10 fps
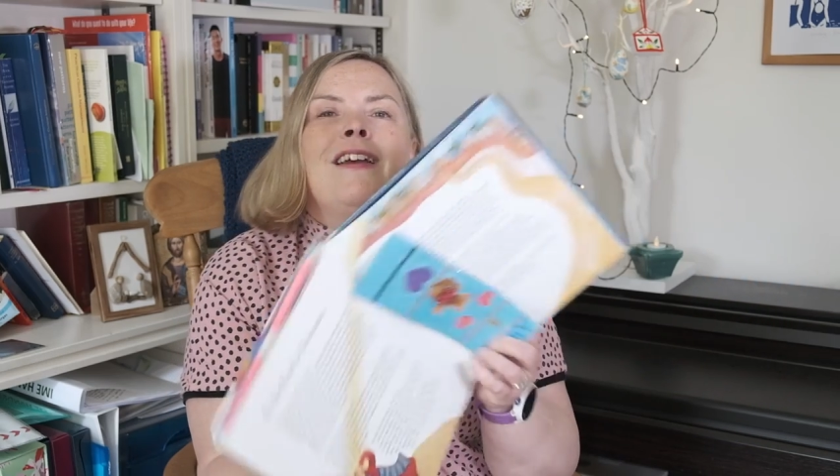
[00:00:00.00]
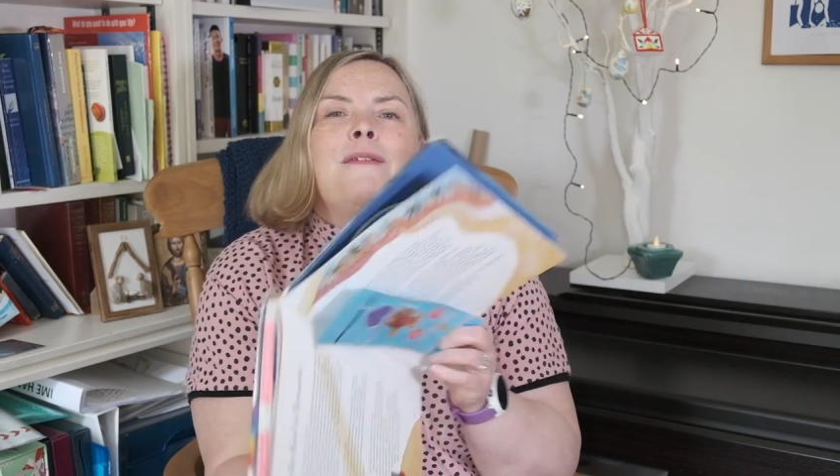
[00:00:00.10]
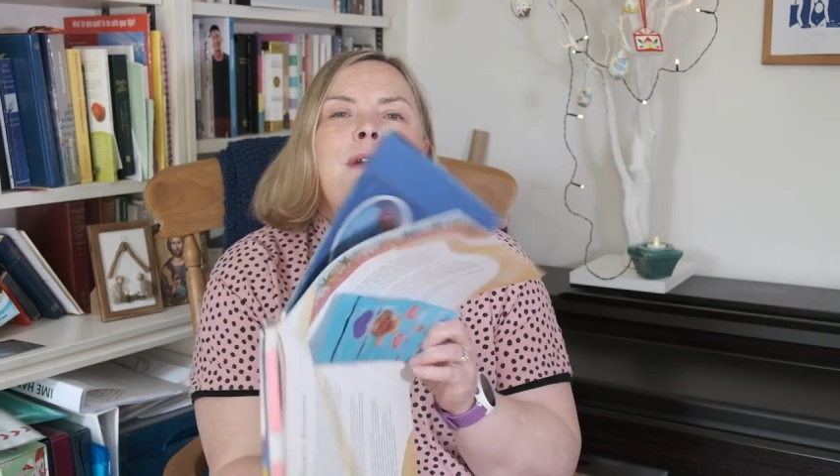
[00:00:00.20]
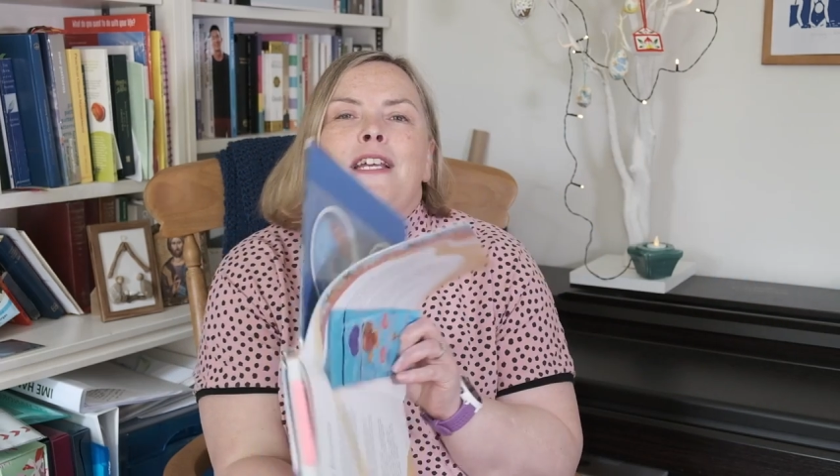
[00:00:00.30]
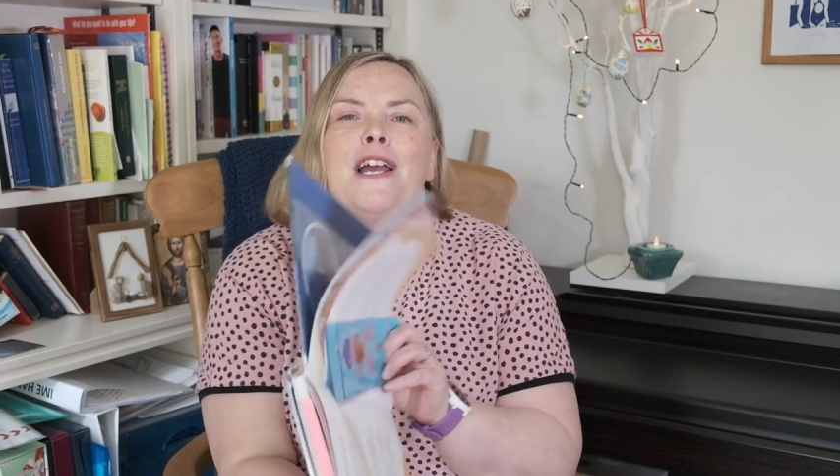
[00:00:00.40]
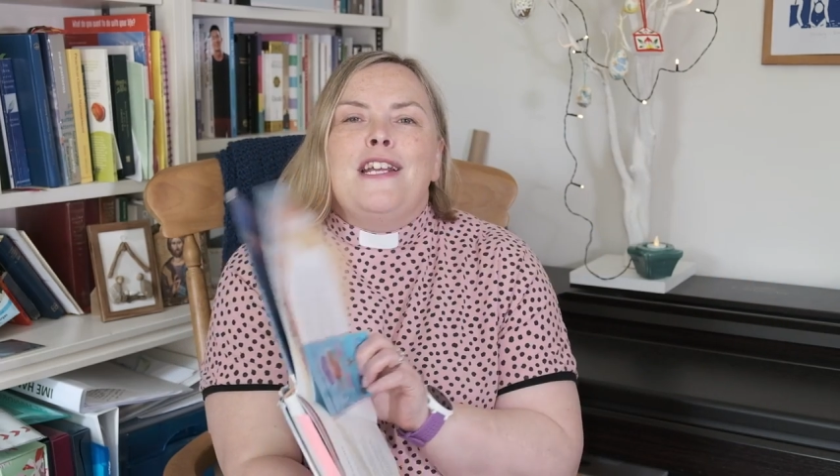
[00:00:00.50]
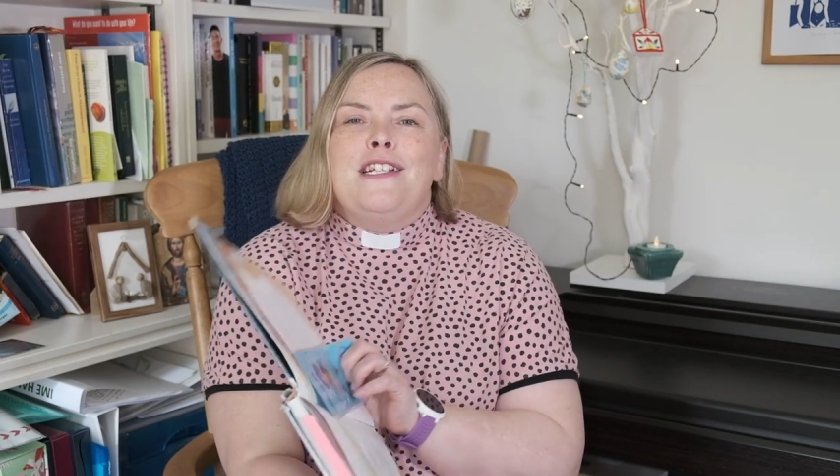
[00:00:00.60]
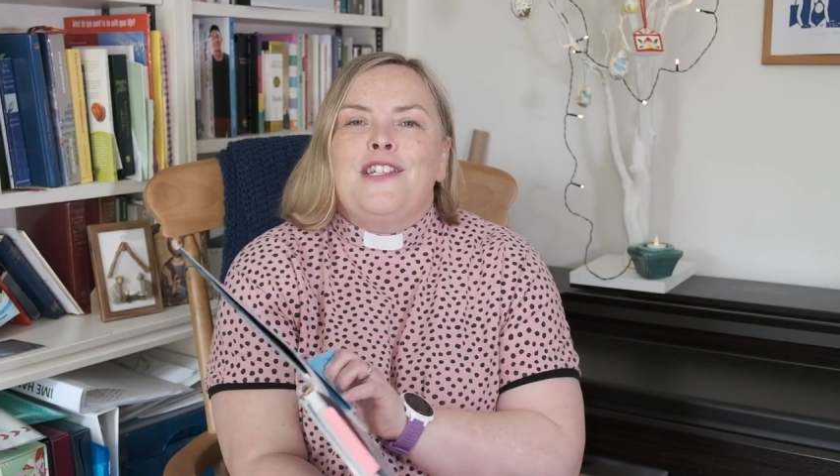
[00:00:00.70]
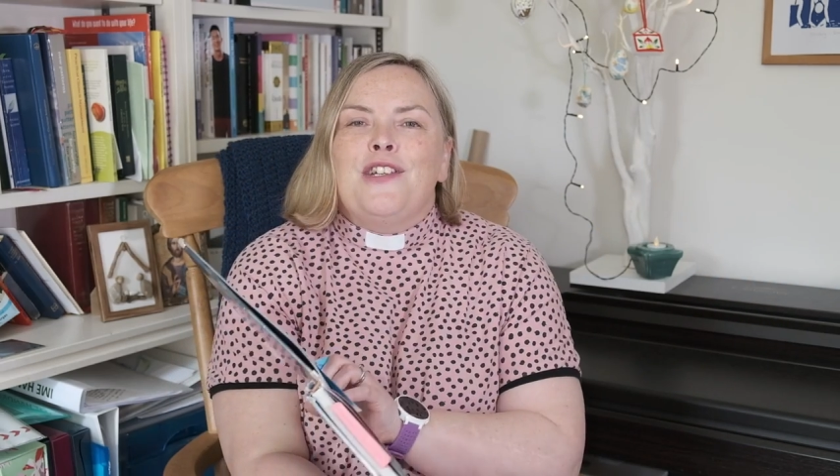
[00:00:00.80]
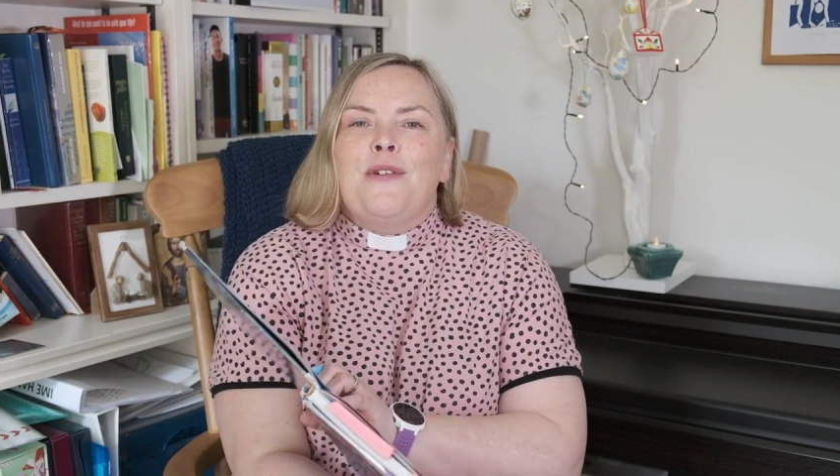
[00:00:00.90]
We're
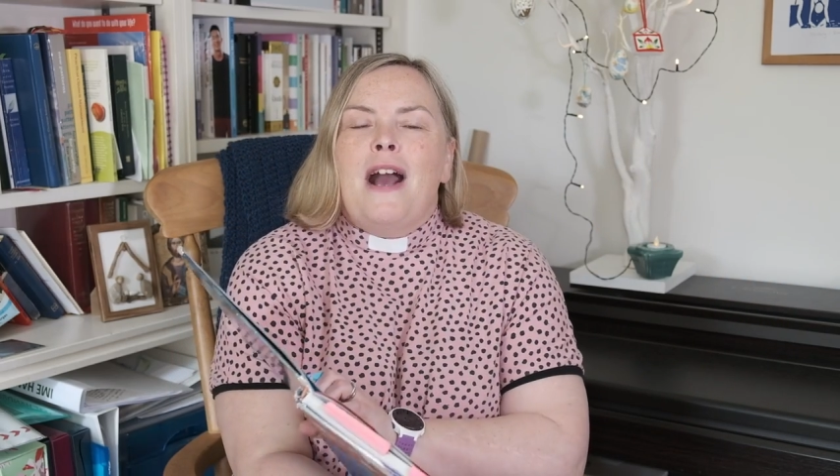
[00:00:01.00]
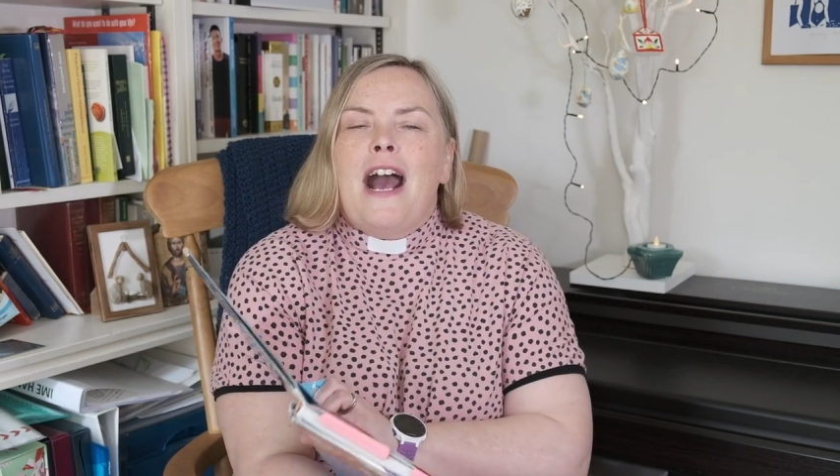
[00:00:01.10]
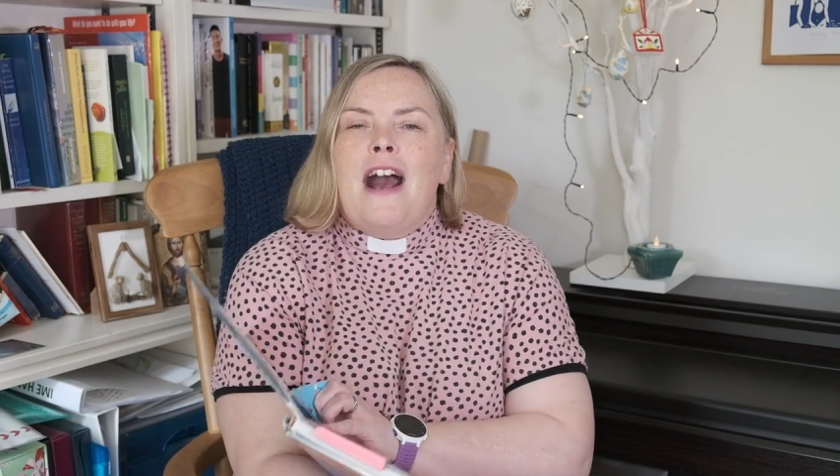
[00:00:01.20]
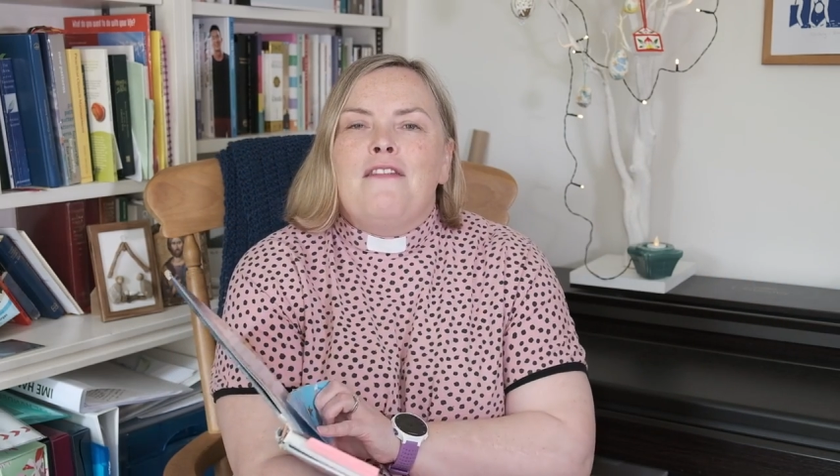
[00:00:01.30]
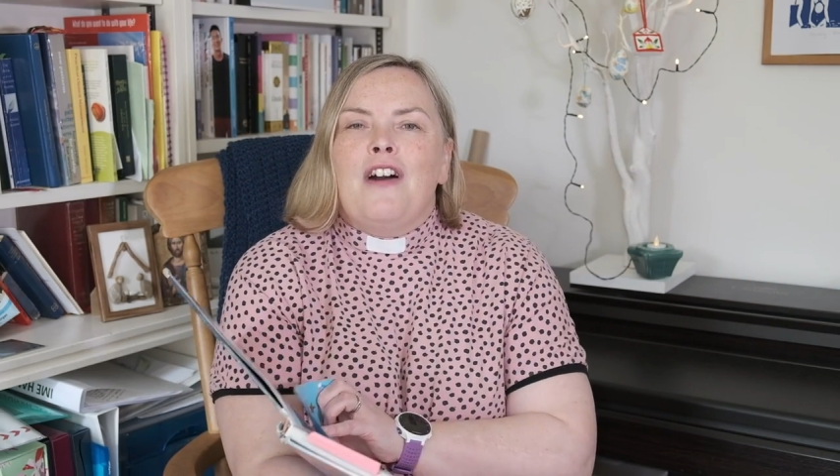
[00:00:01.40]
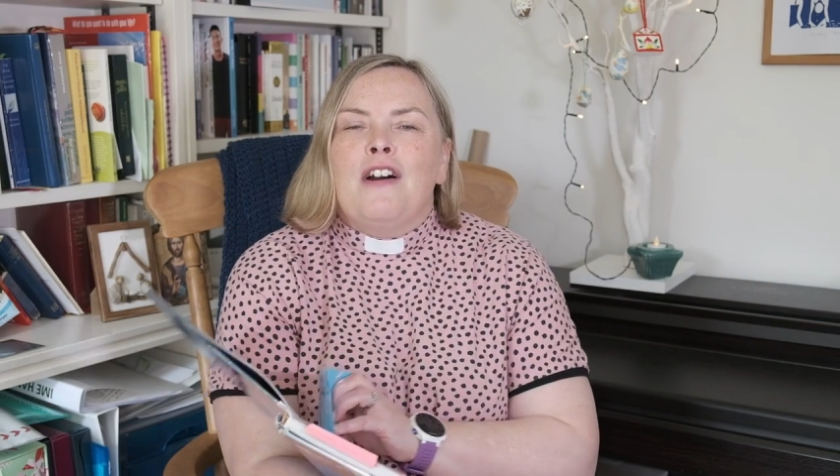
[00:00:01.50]
going to have